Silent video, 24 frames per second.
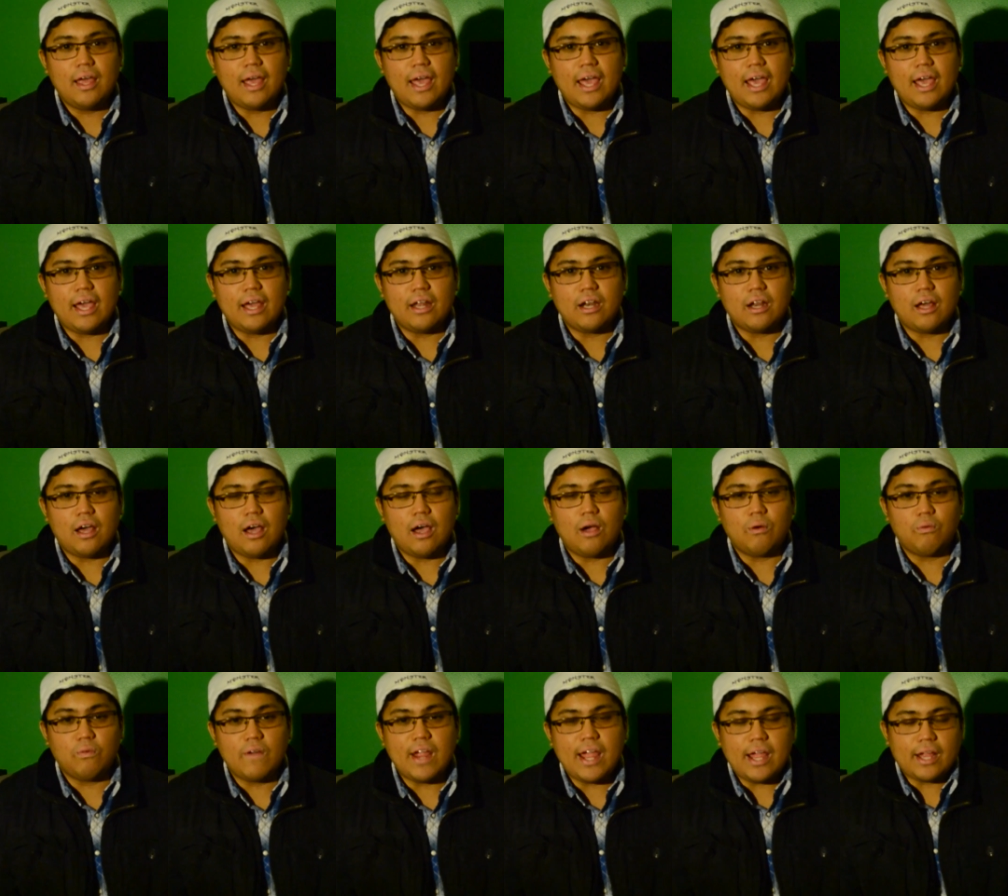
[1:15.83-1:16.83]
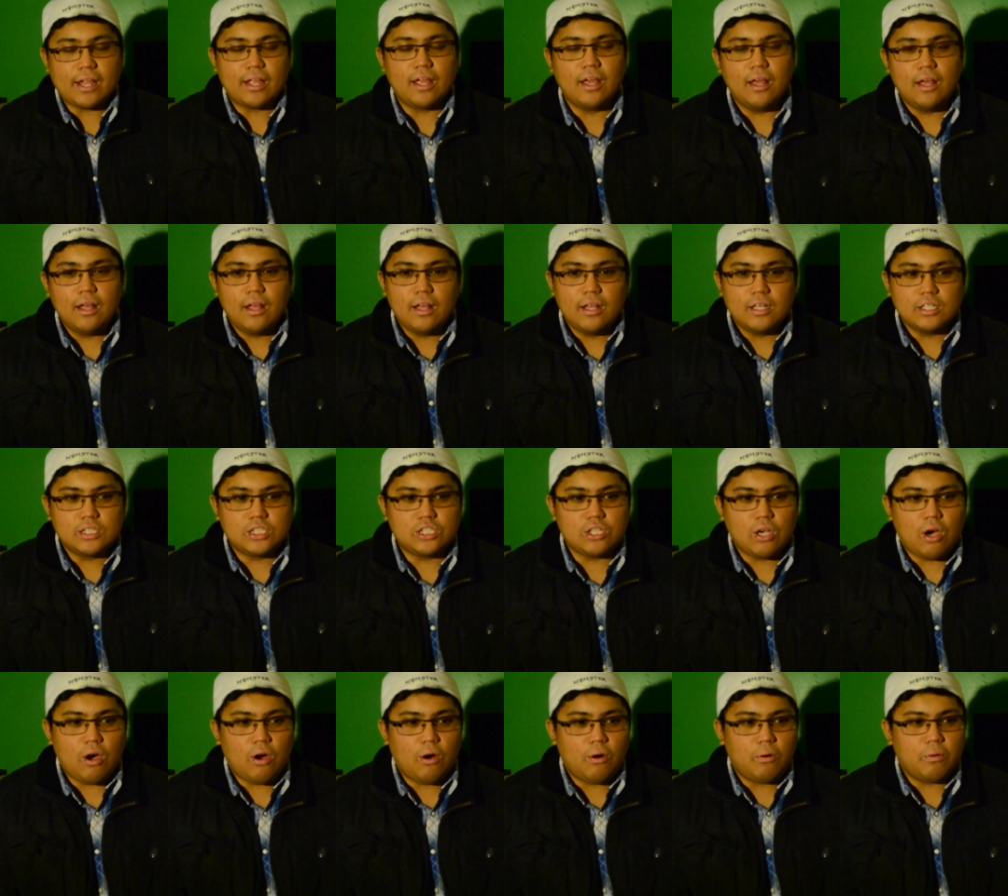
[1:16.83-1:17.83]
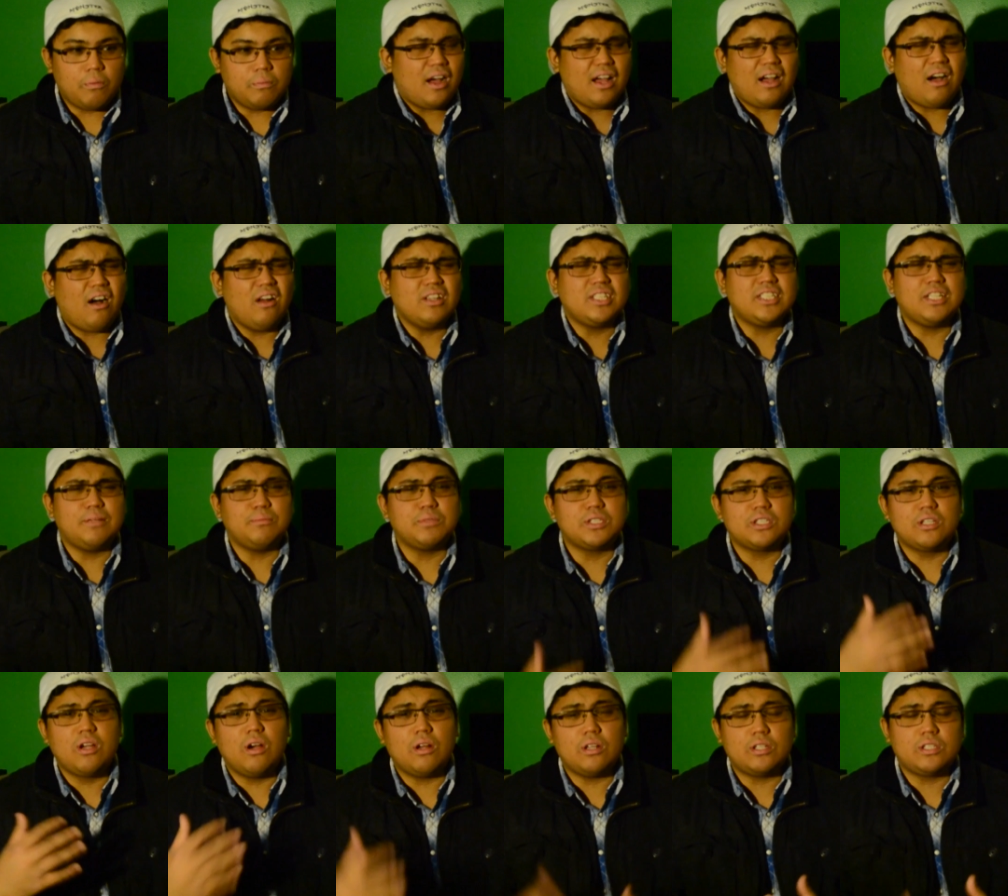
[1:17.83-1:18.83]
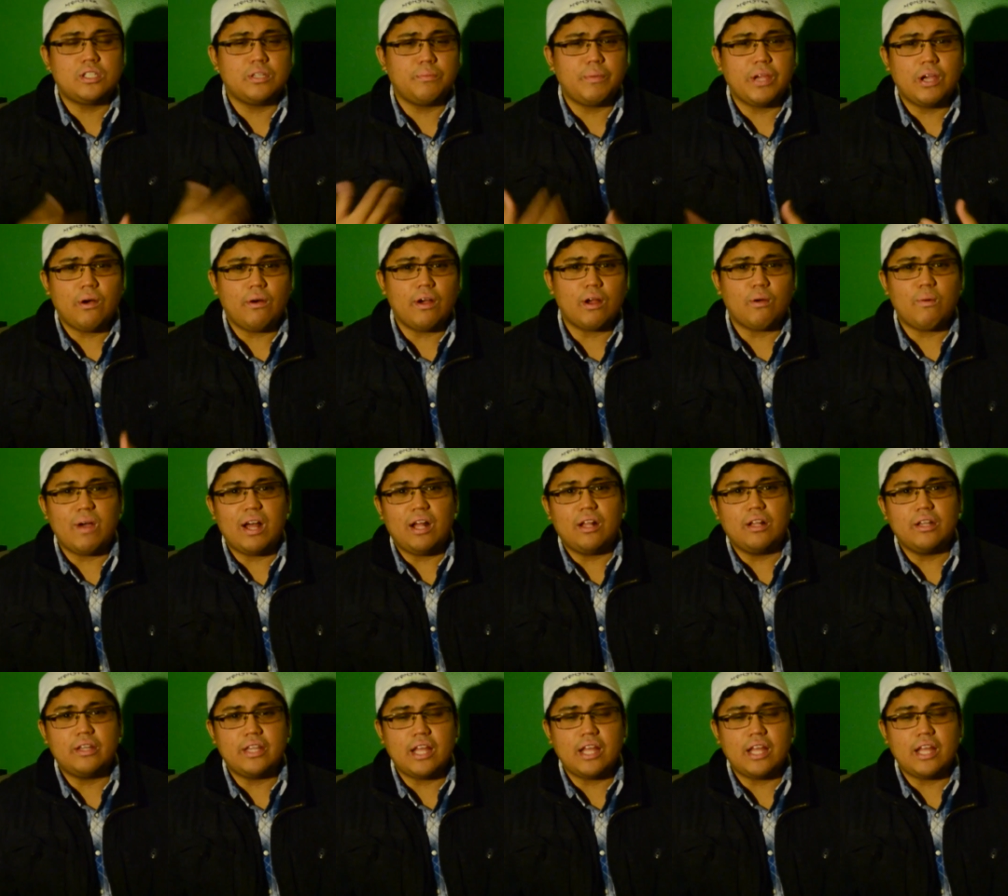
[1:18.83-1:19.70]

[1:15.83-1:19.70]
and Rick. So, all seems to be going well.